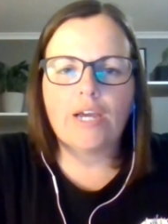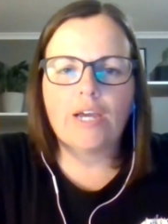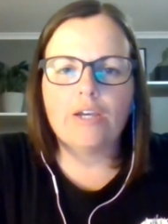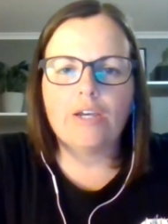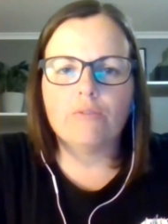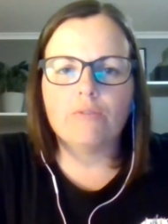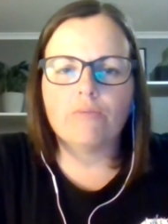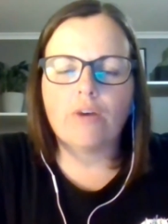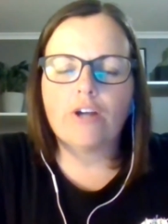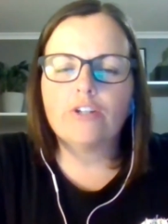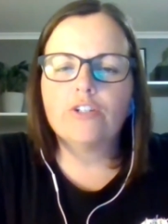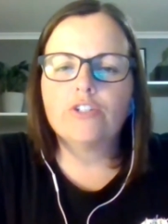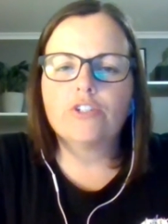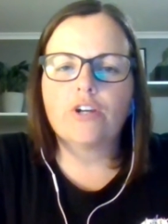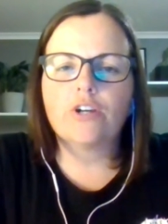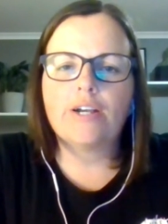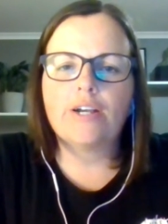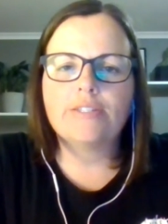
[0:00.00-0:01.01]
a rhino
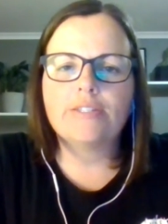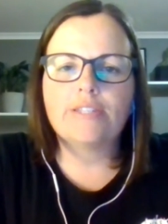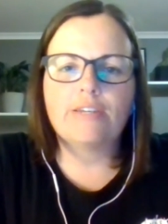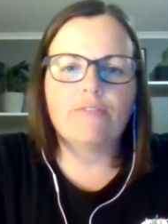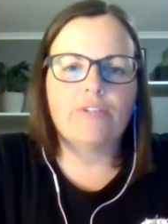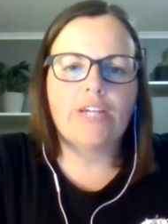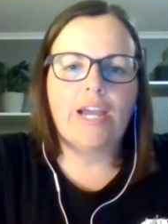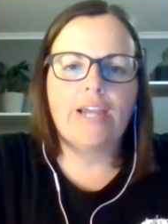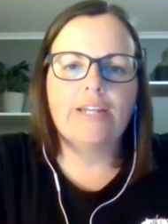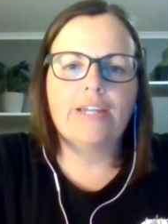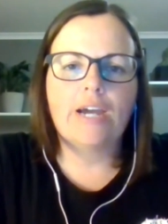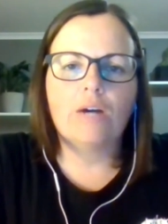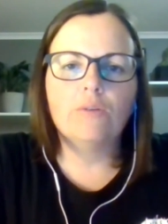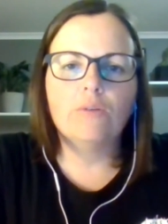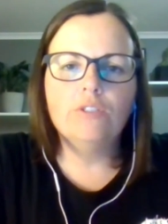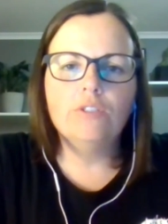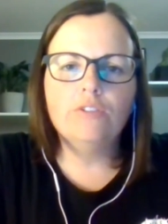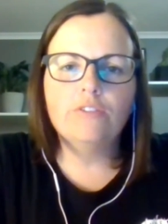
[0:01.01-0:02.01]
dies every eight
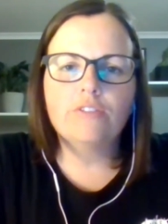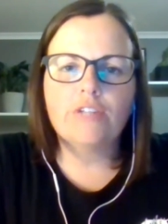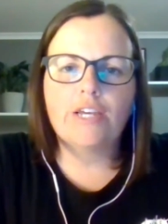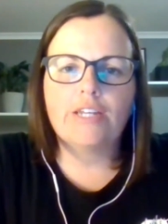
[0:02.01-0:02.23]
hours